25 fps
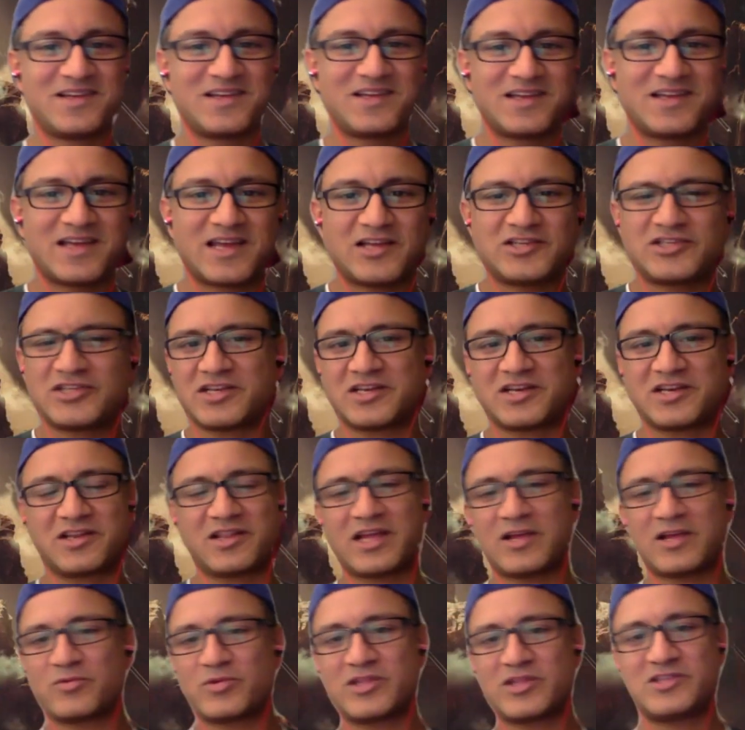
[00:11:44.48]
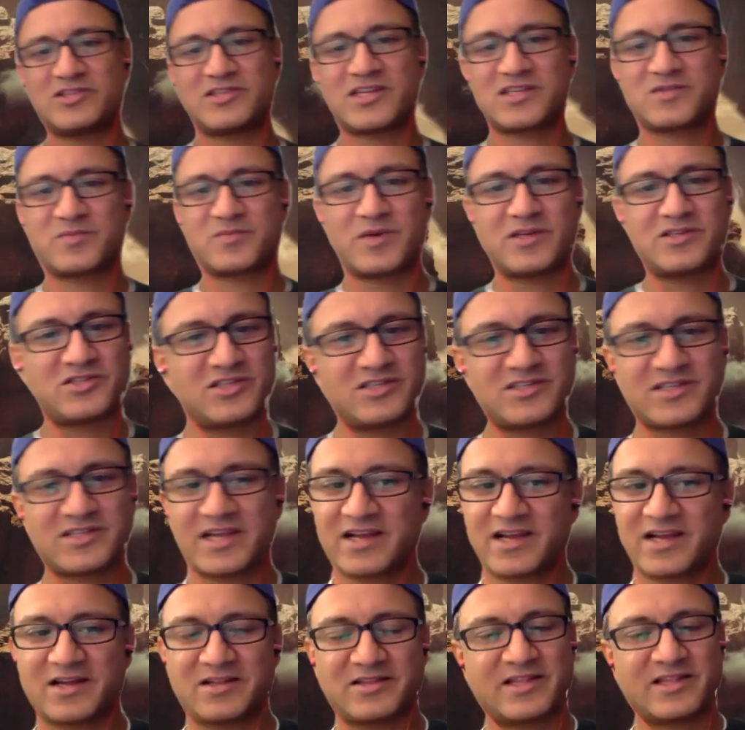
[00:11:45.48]
And she did it like within 6 months. She's
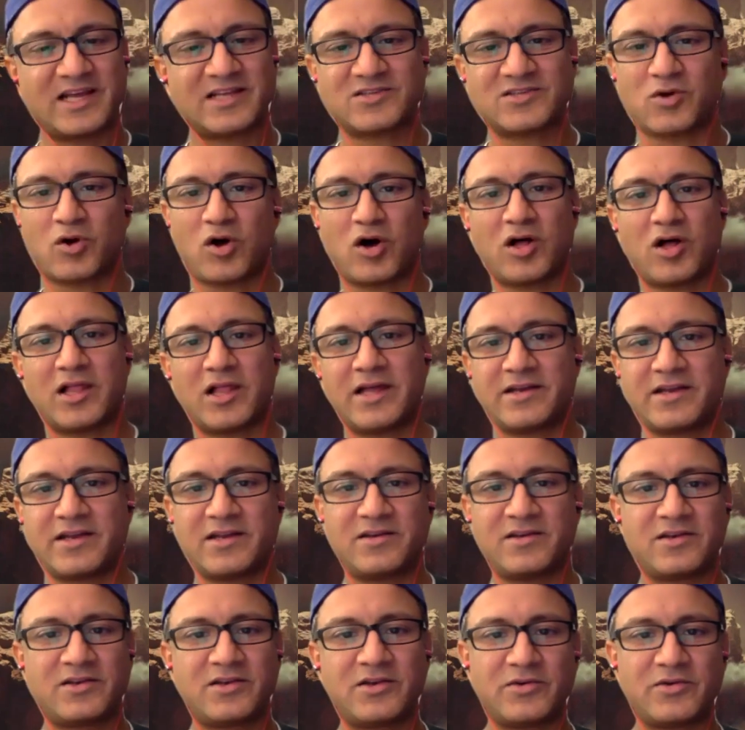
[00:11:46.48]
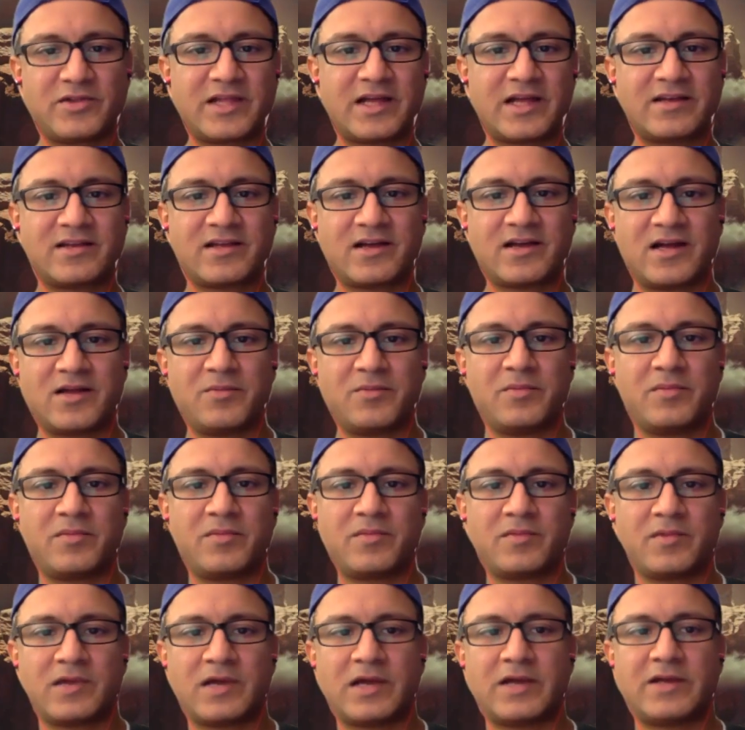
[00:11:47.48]
like, that's all I did during that time.
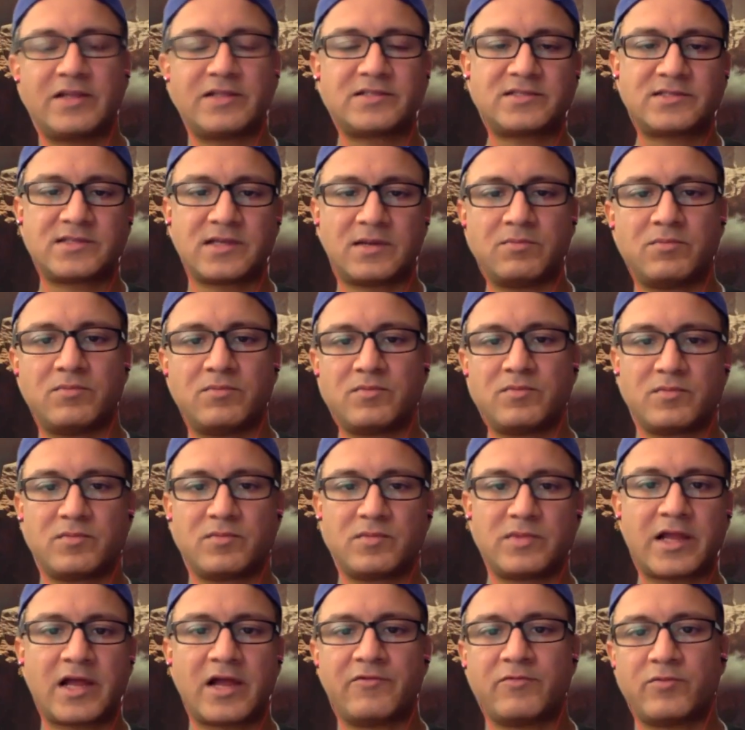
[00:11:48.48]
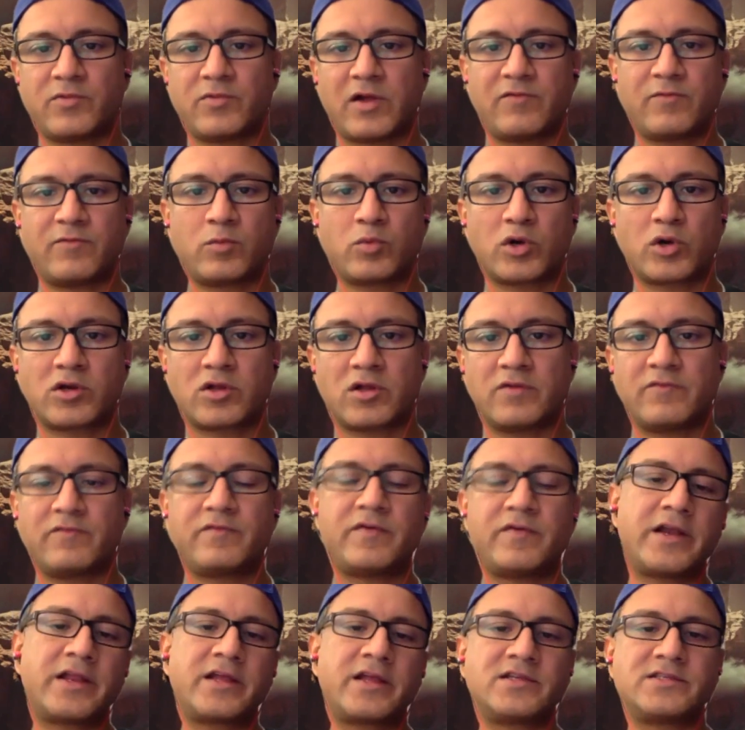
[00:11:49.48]
I did some, like I've worked on
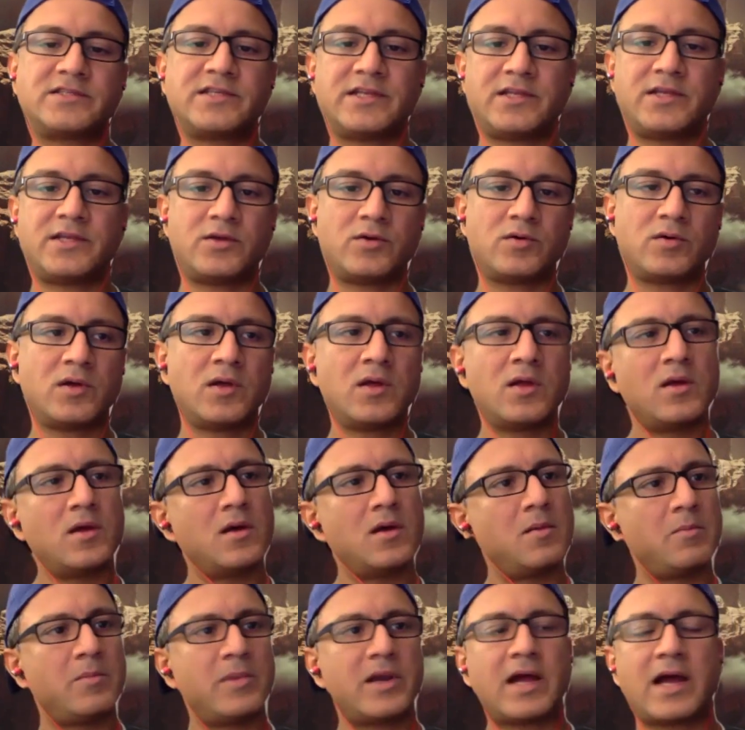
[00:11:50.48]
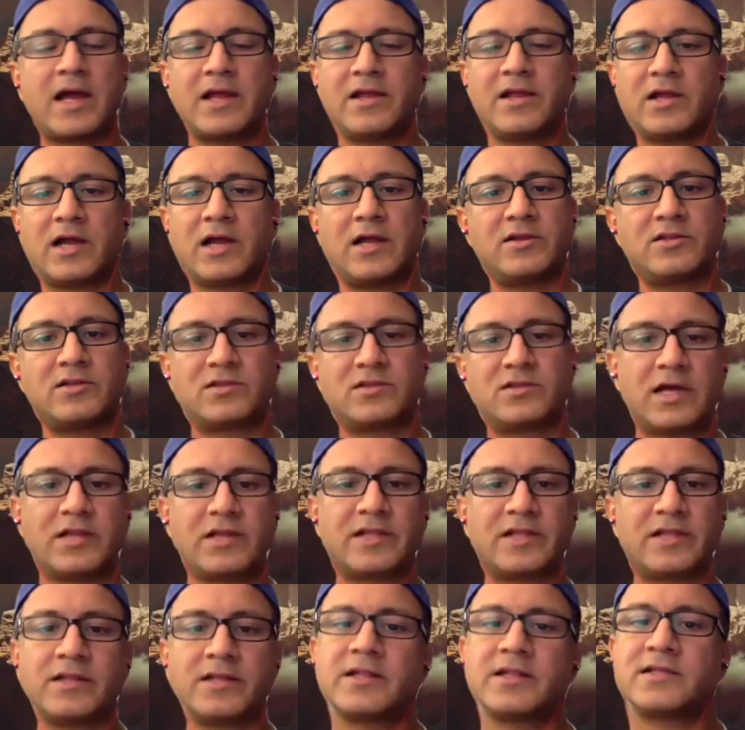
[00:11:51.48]
finding a CTO, but I
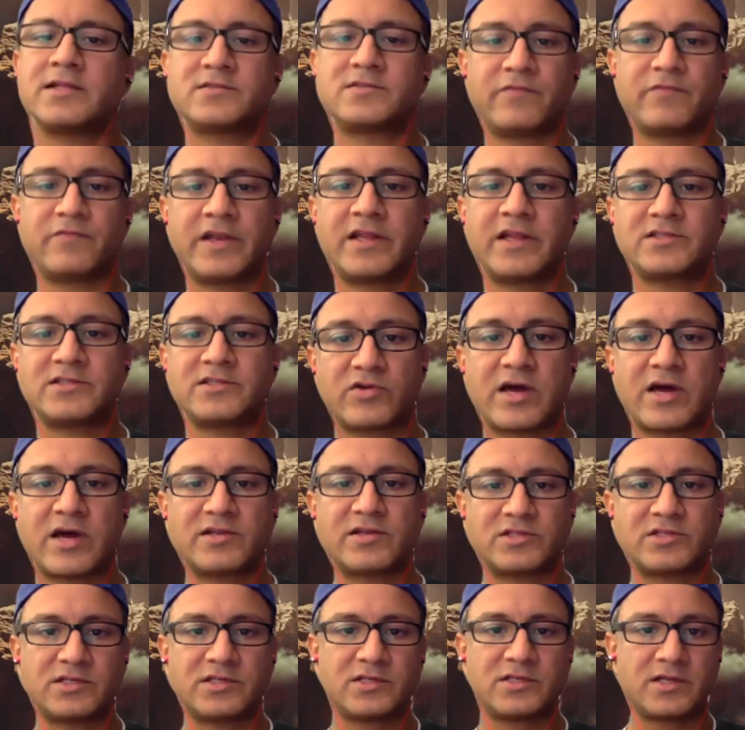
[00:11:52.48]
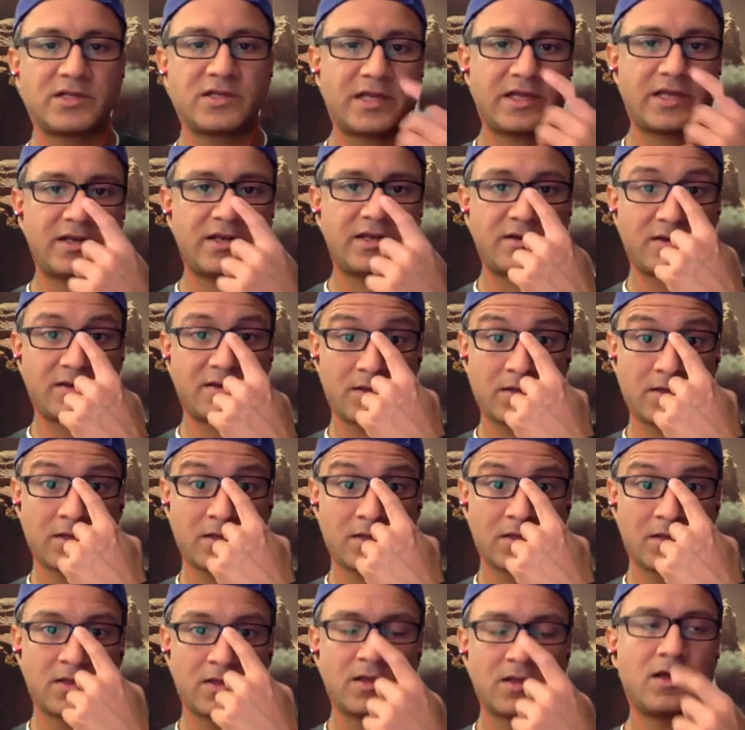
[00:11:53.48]
think that's a winning strategy. And
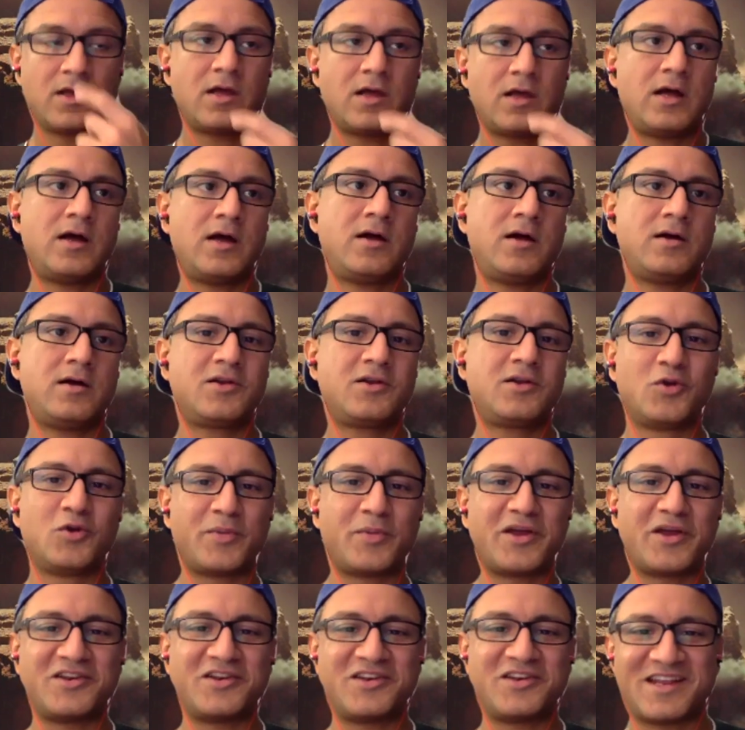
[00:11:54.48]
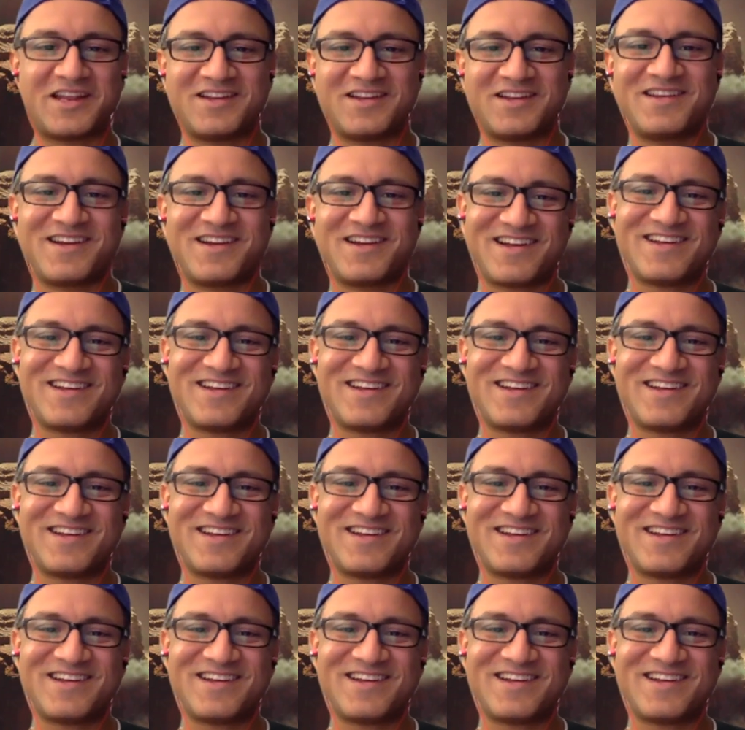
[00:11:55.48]
no pun intended.